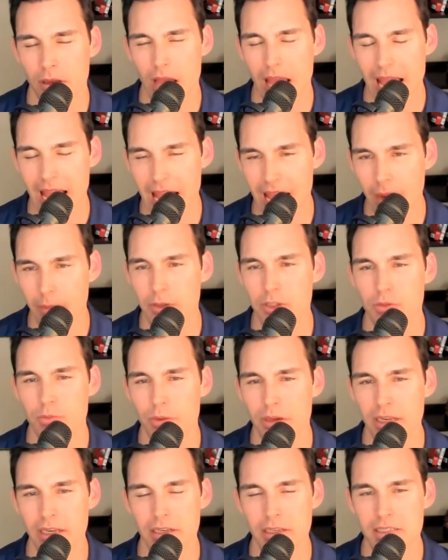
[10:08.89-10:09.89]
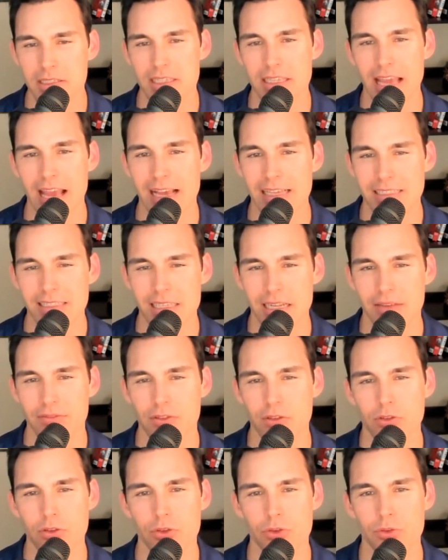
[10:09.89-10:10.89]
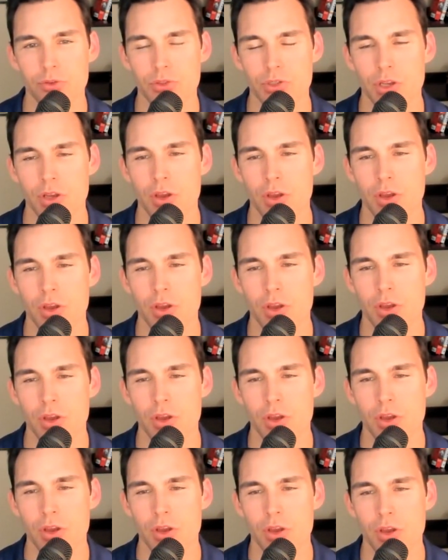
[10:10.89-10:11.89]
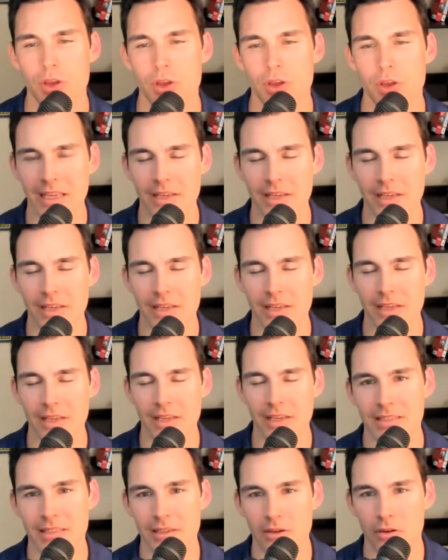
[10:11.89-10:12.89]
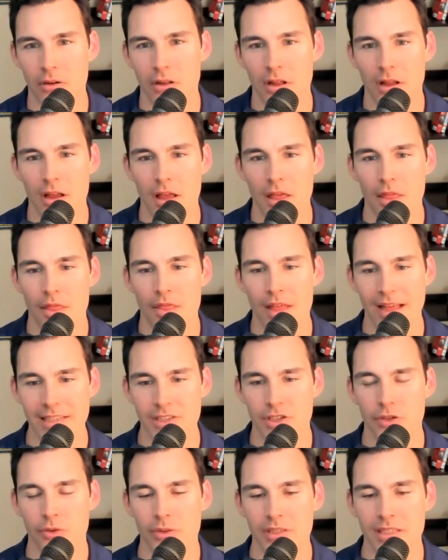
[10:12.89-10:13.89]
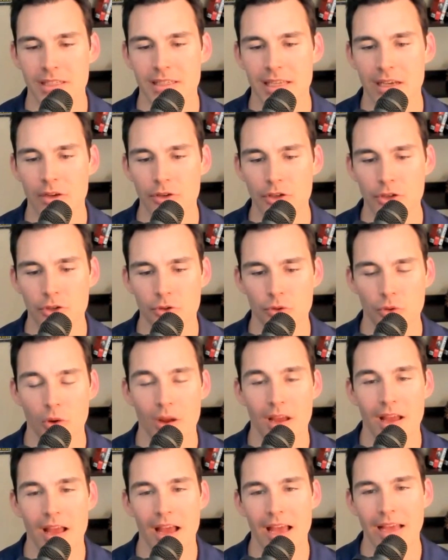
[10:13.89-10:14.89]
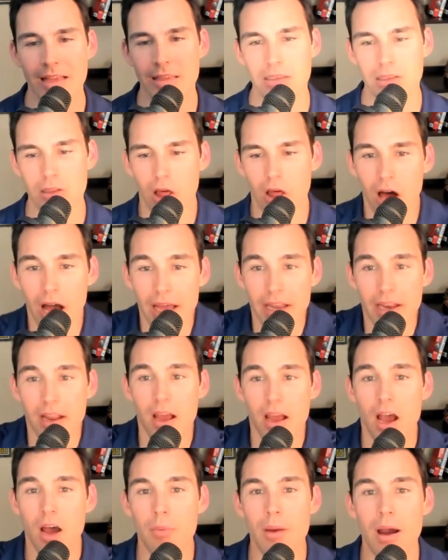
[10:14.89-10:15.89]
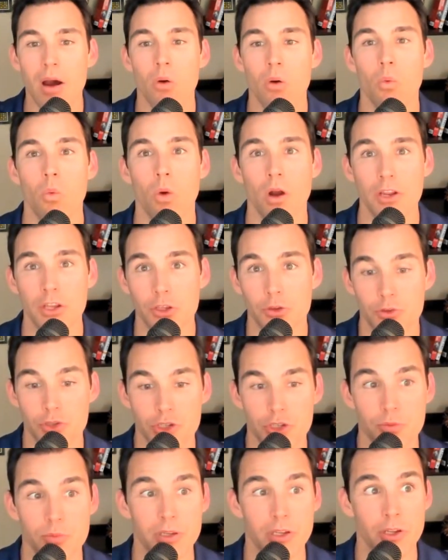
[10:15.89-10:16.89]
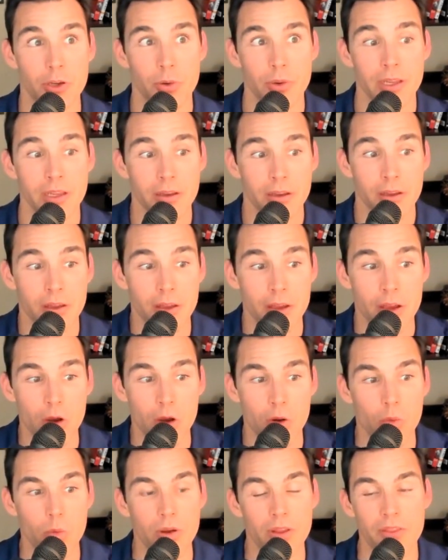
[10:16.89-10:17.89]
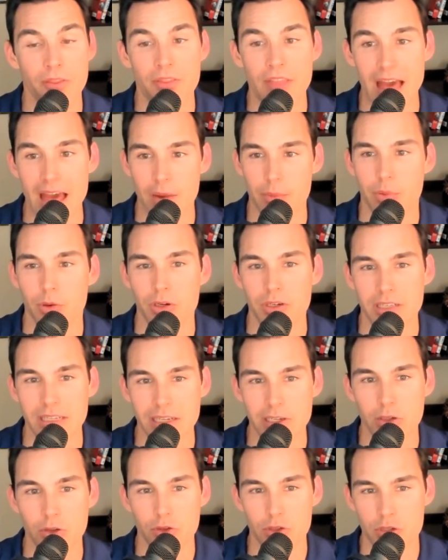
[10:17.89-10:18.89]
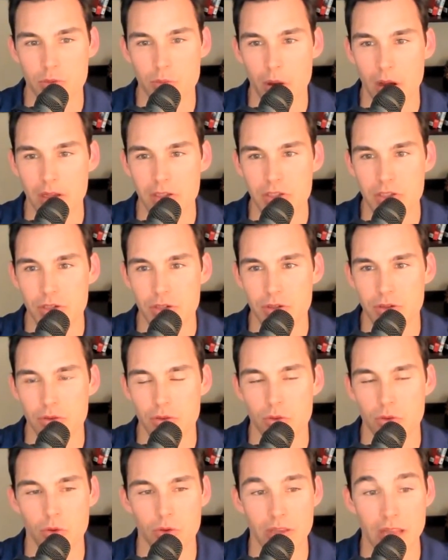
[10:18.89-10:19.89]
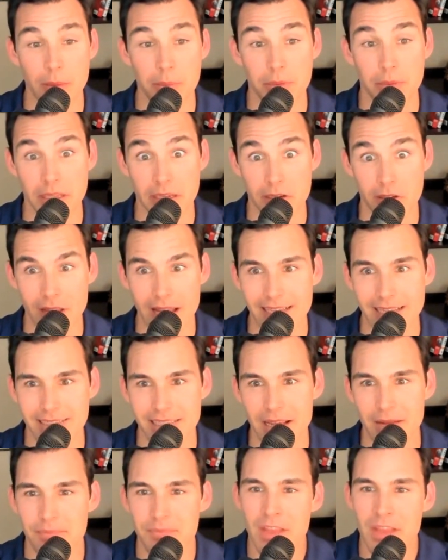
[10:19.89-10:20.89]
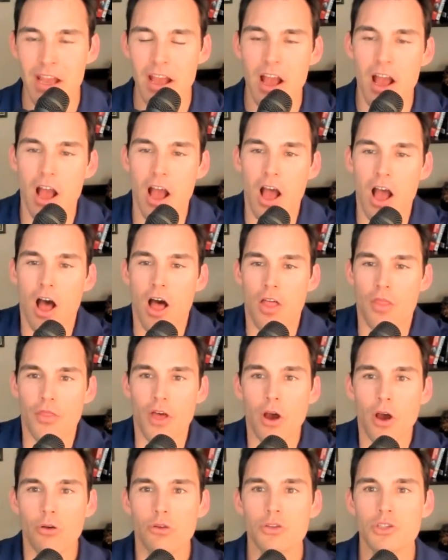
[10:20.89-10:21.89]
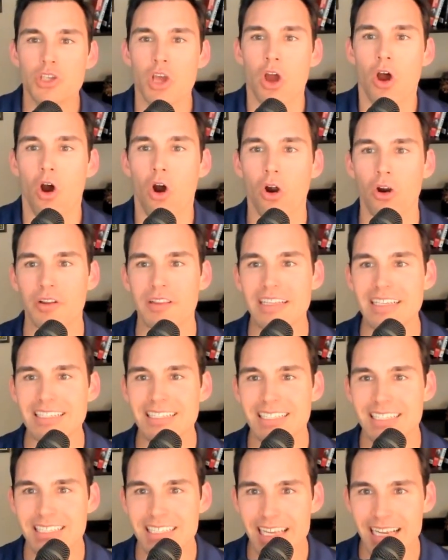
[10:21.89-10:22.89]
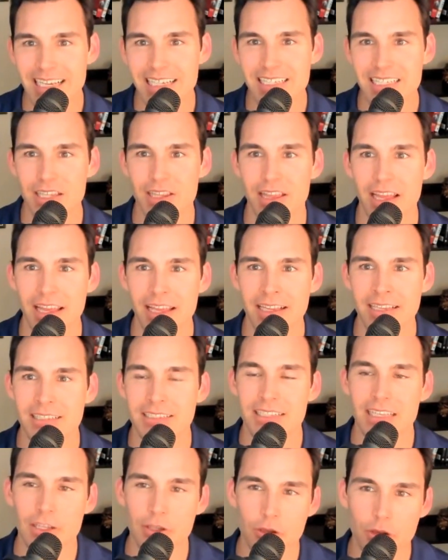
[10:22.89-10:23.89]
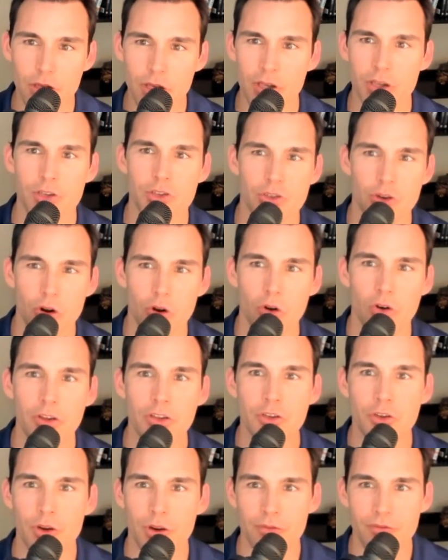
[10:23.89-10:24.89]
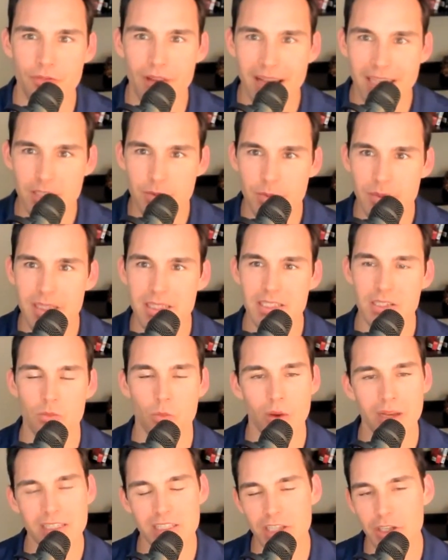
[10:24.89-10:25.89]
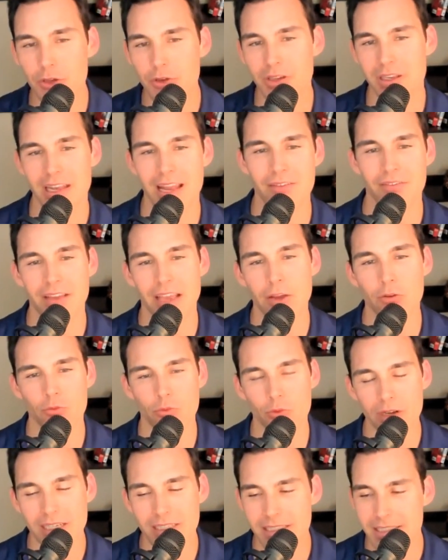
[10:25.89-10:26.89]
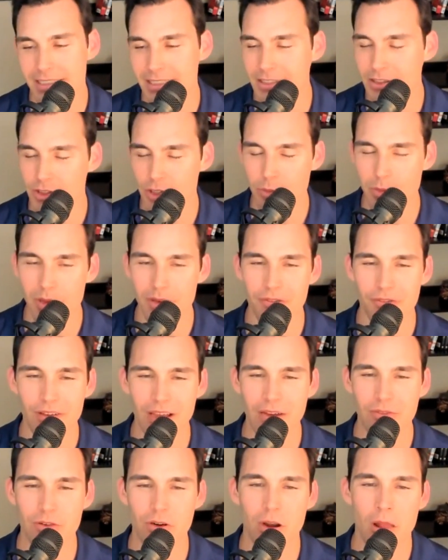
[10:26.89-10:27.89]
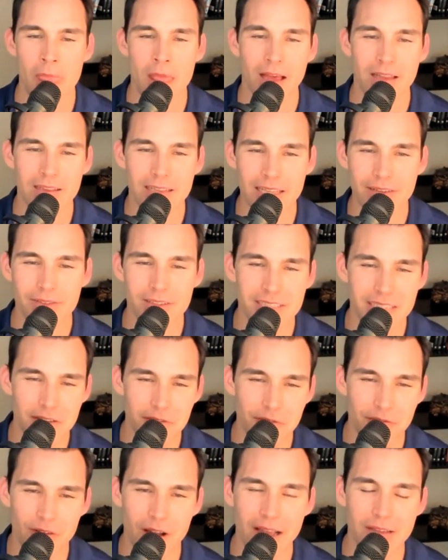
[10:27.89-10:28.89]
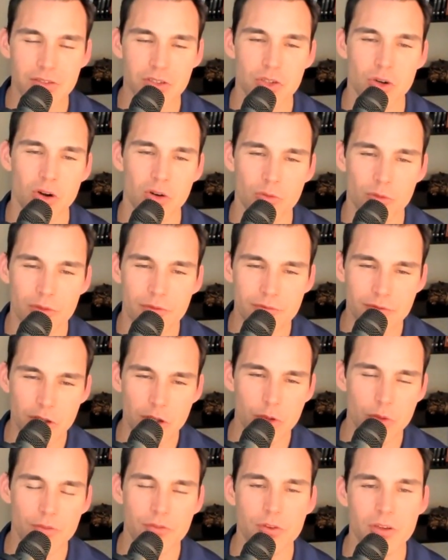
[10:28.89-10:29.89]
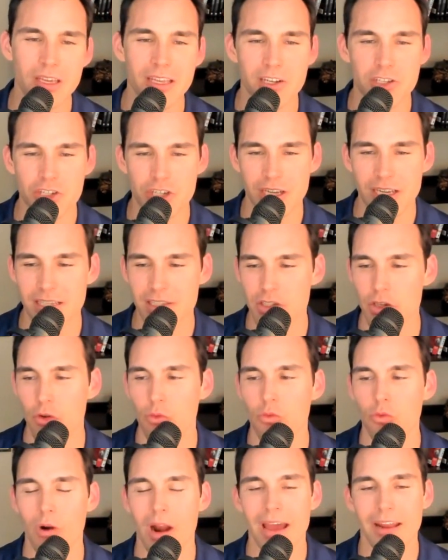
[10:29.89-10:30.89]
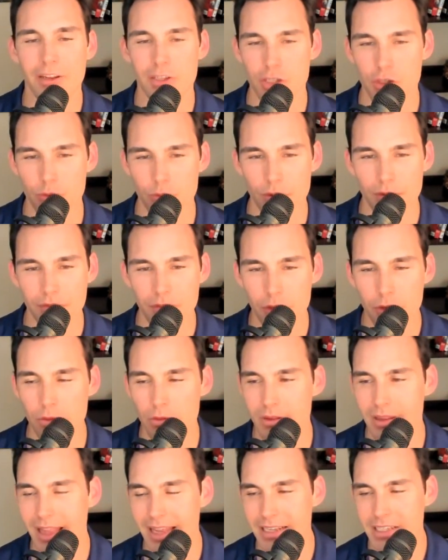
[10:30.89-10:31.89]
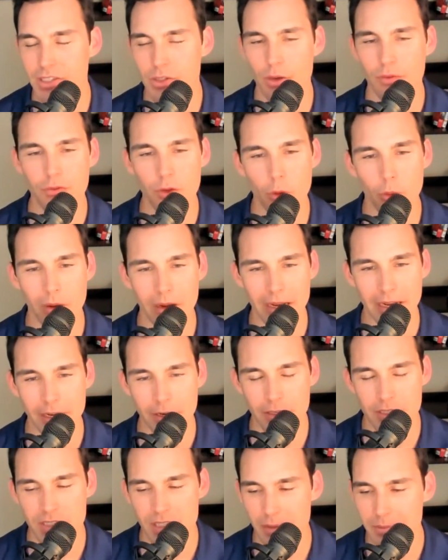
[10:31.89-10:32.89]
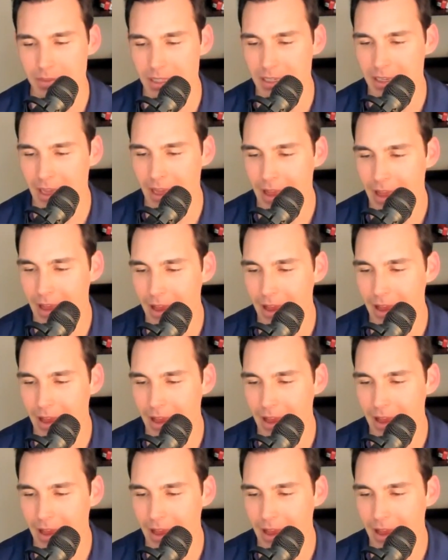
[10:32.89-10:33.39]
How much money does the asset have to lose? Break this deal. That's going to tell you a lot about what you should be doing with that particular sponsor or that particular asset. Those are the 6 things that you can control in your investments and ways that you can navigate risk. Do me a favor, leave us a 5-star review if you get a chance. Write us a review. Let us know if you want to hear something.